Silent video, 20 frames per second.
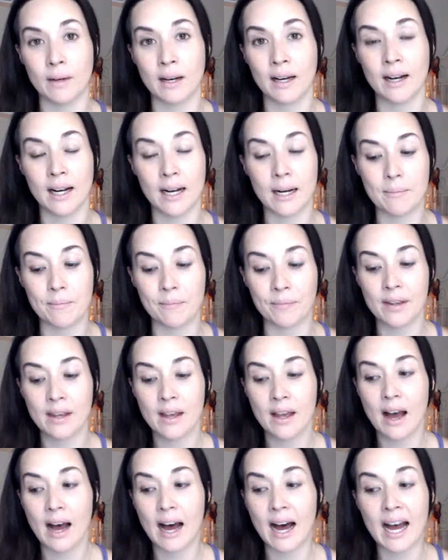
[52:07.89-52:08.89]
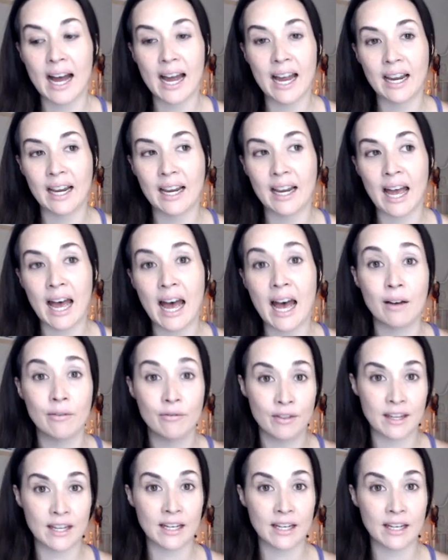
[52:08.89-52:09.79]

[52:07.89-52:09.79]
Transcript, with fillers: Um, I have the